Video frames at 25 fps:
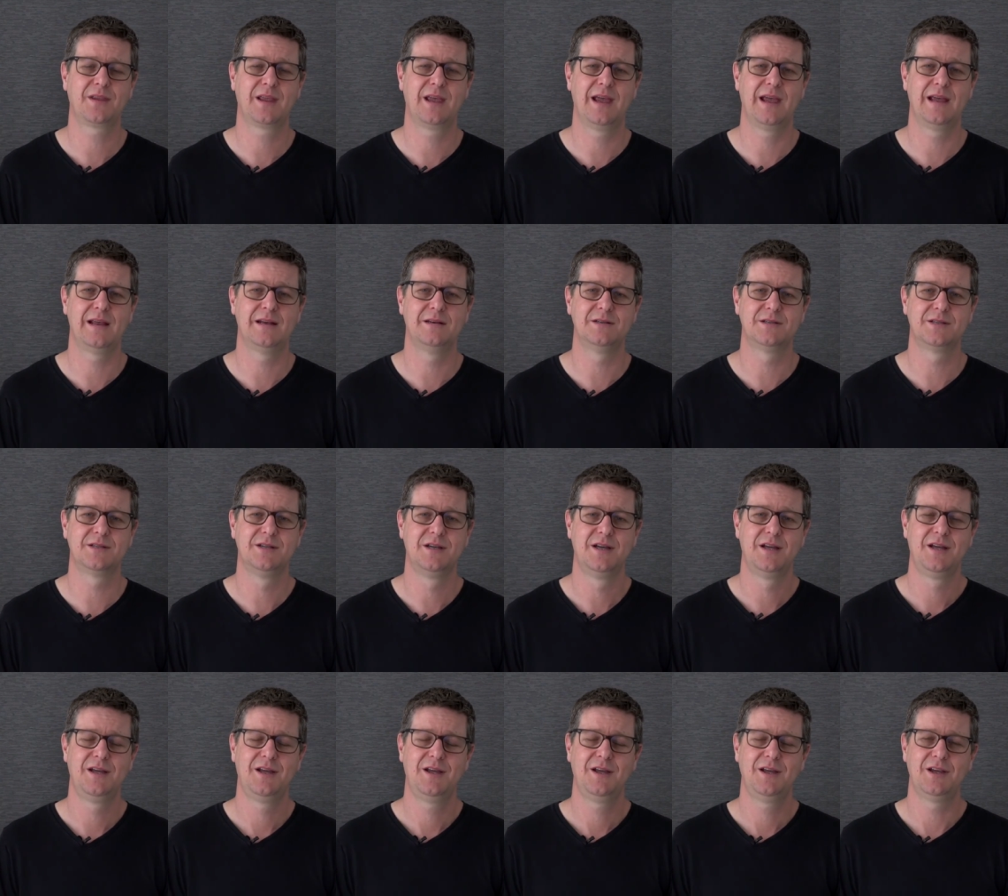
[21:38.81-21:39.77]
And,
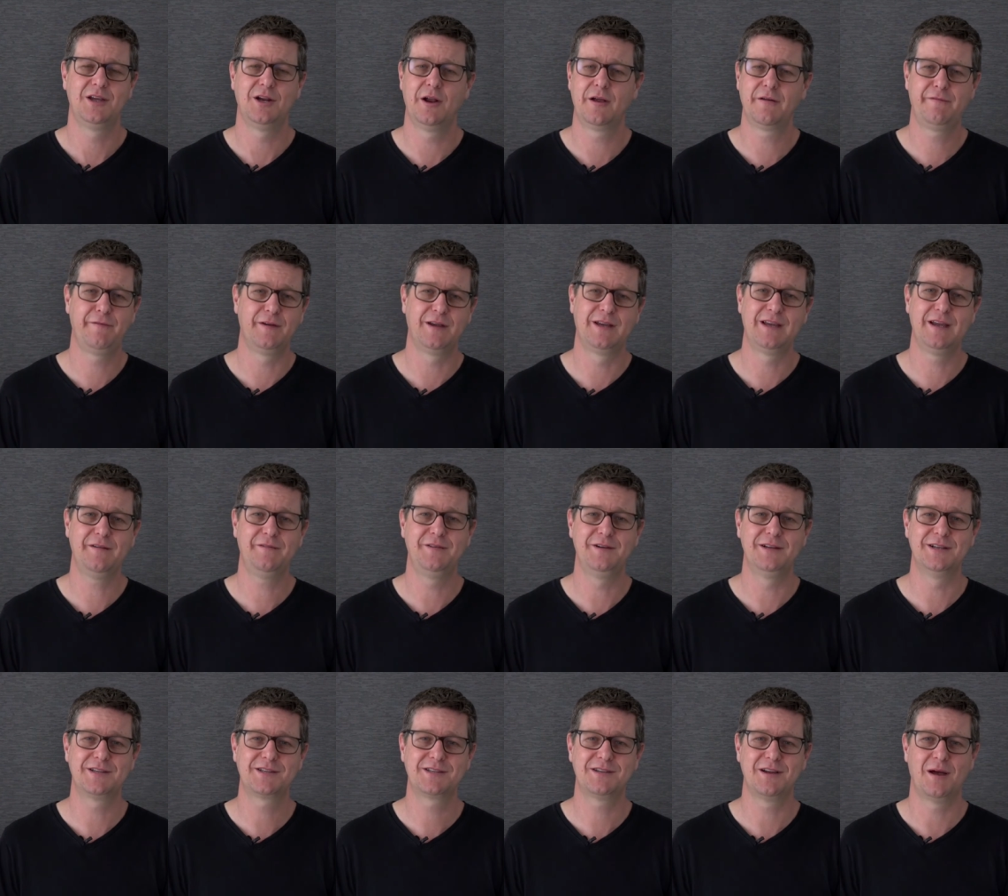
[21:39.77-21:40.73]
you know,
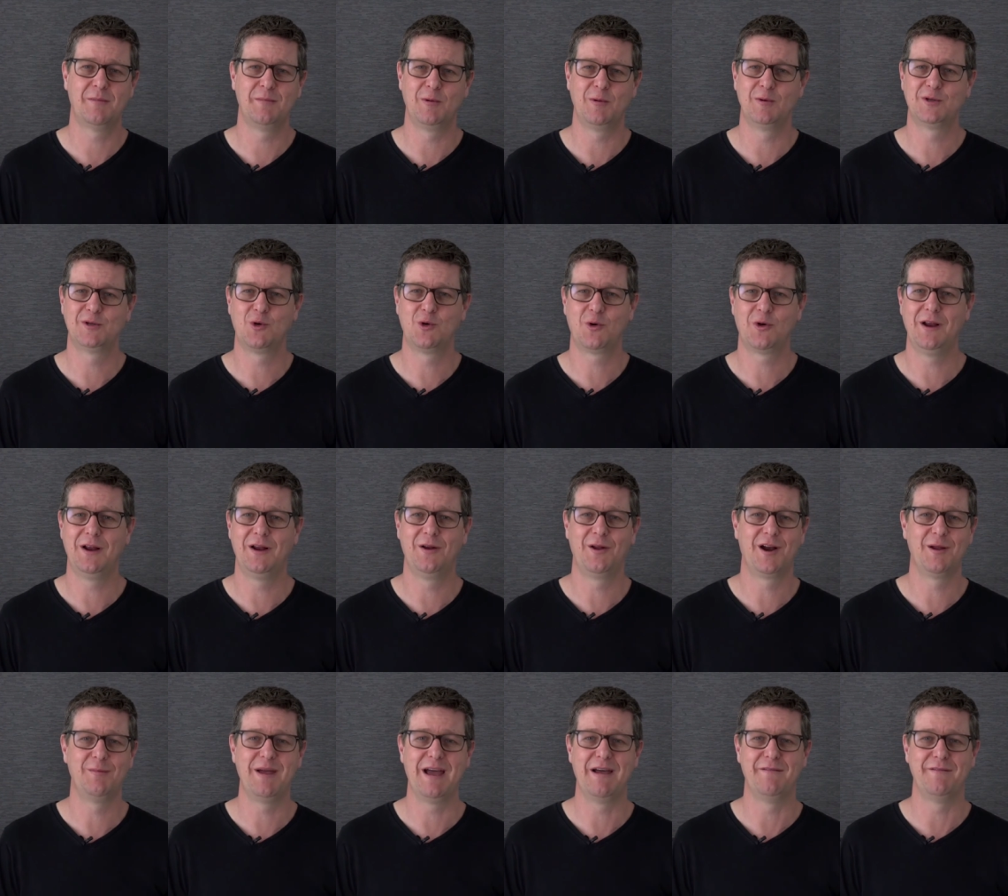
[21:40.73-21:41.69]
forgiveness, I mean, we're talking a
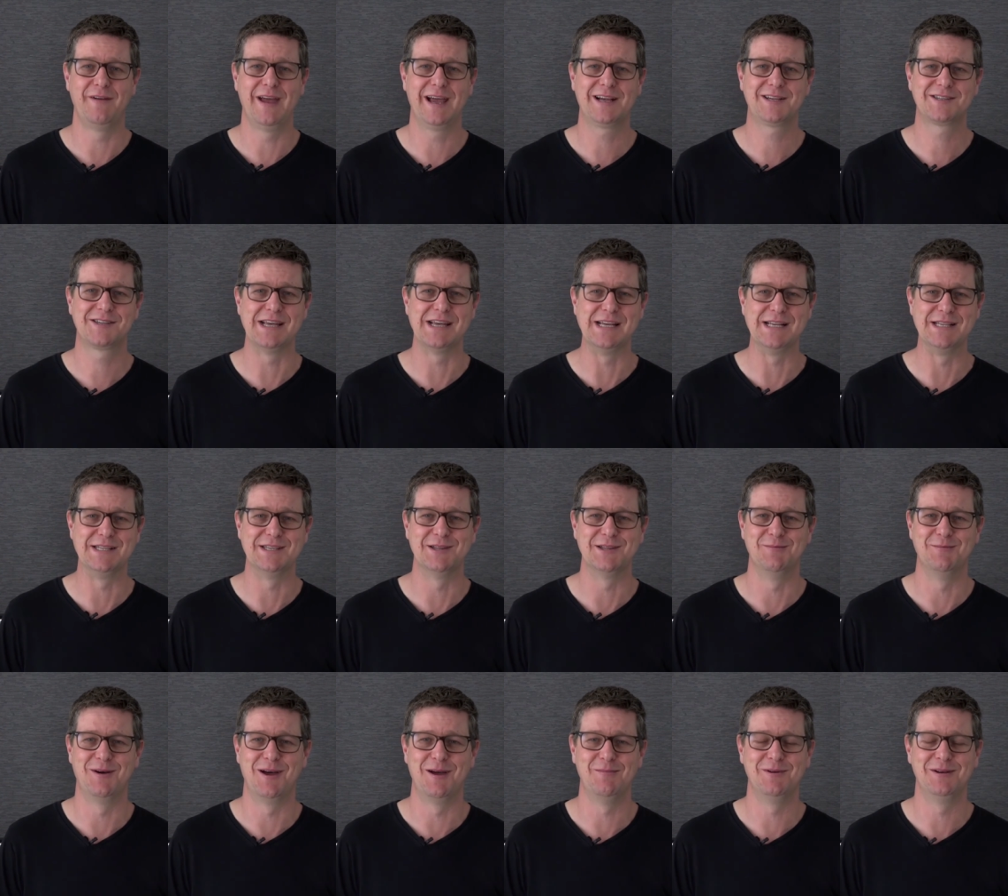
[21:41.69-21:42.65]
lot about vaccines at
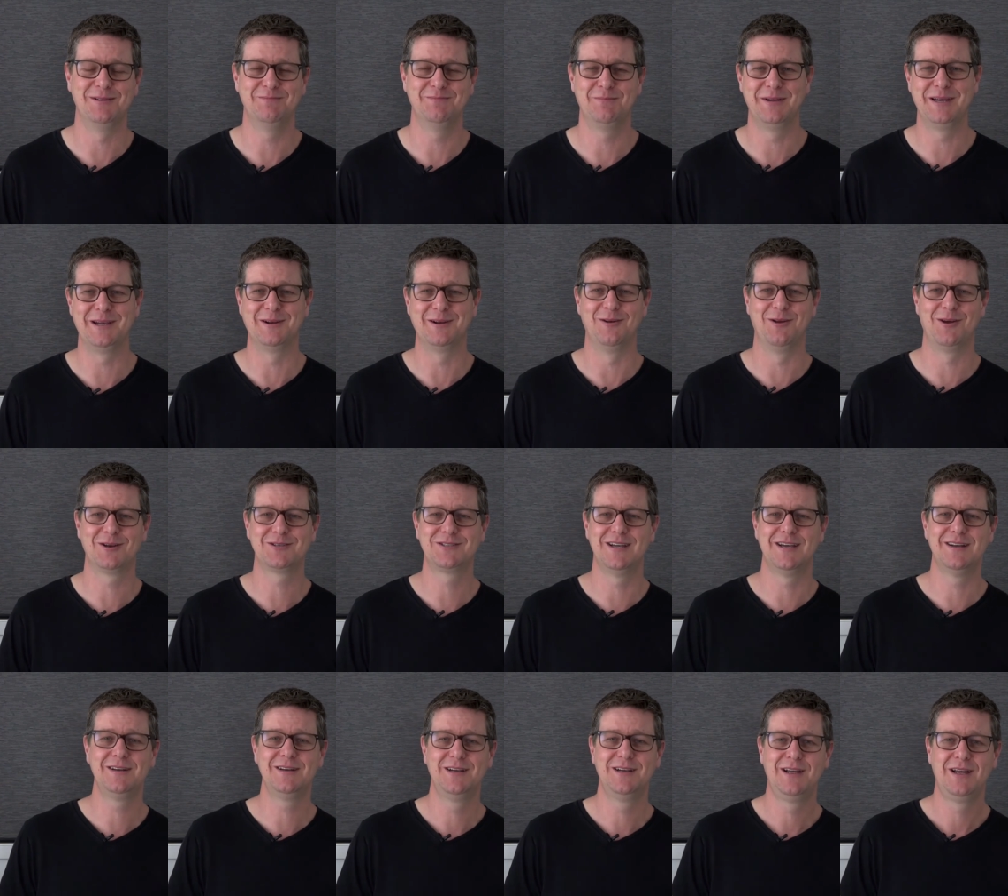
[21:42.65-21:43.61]
the moment, being in
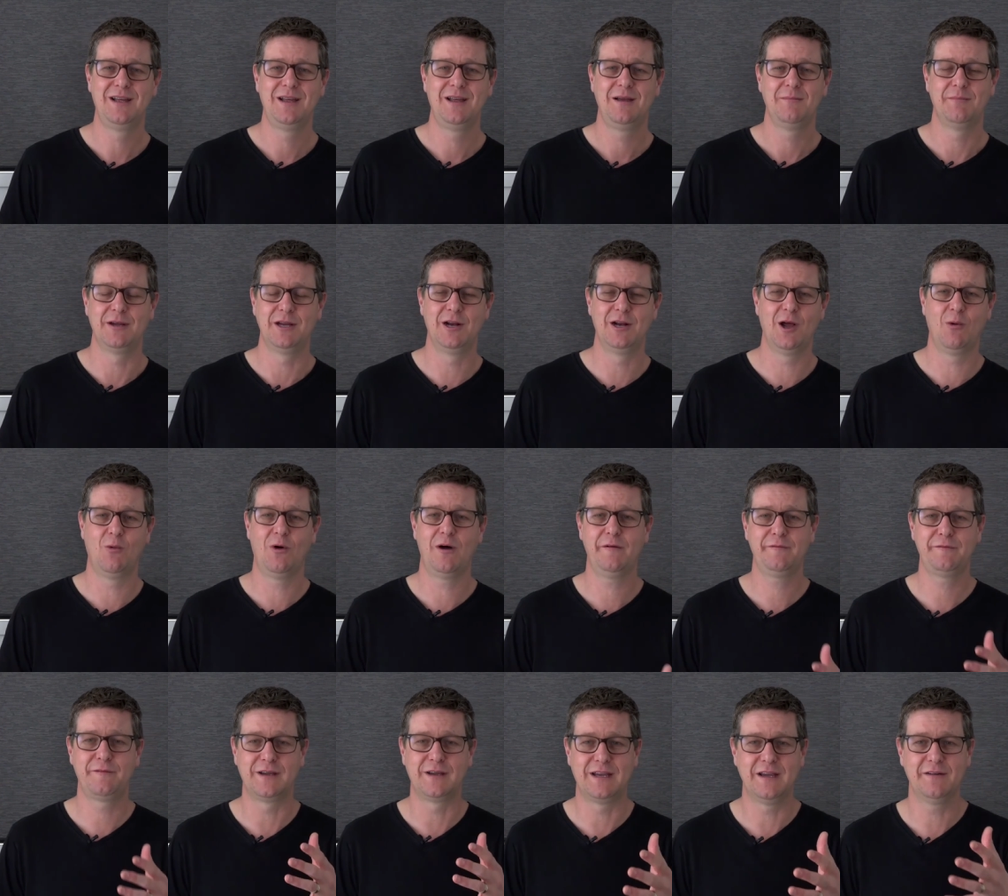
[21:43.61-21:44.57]
lockdown. But you know
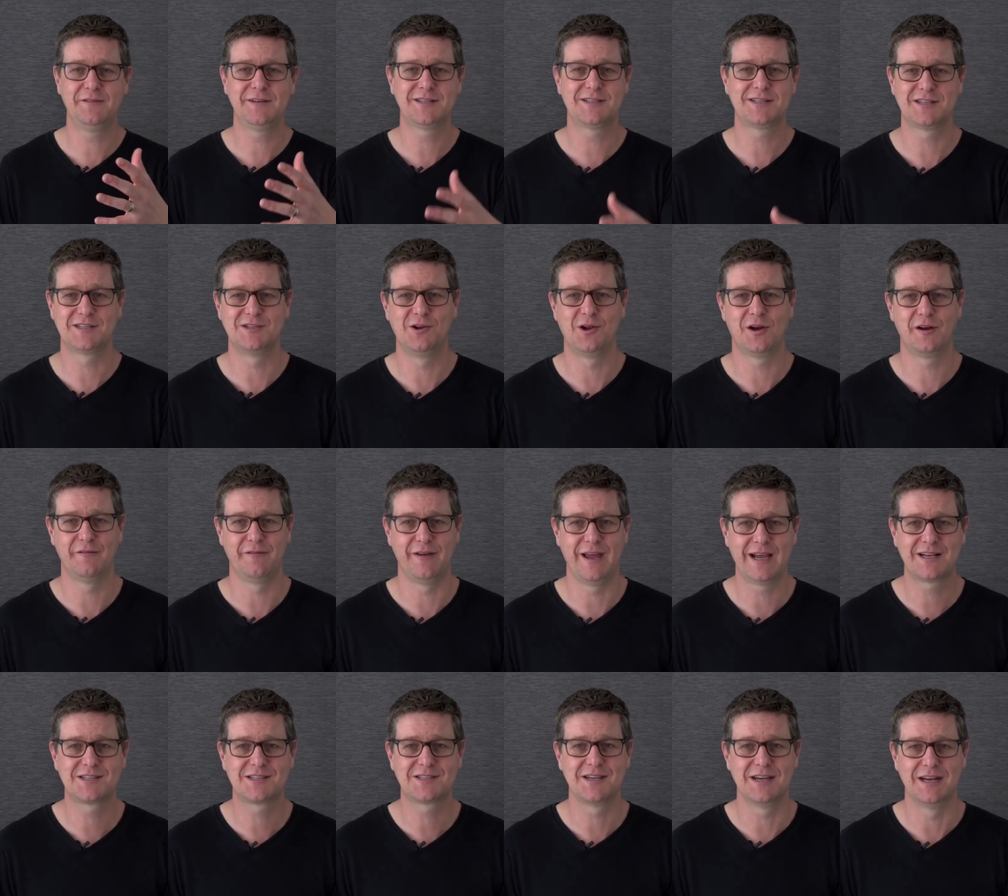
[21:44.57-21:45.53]
what? Forgiveness is not a
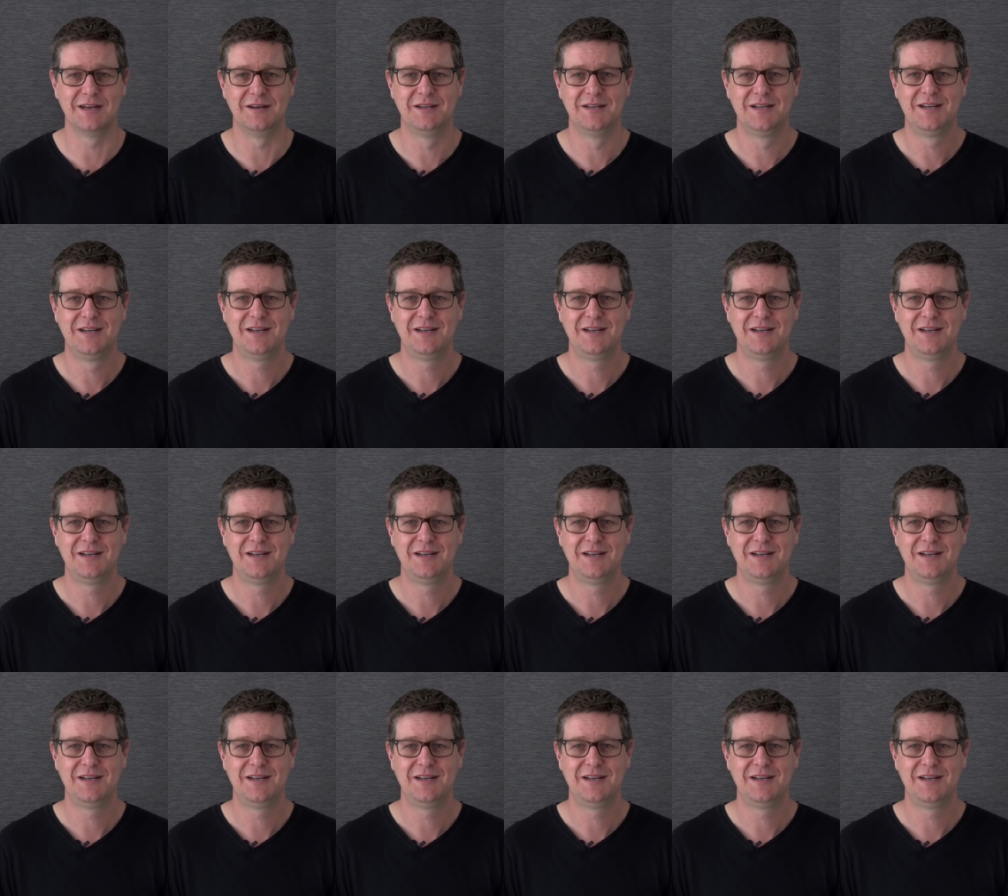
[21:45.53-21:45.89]
vaccine.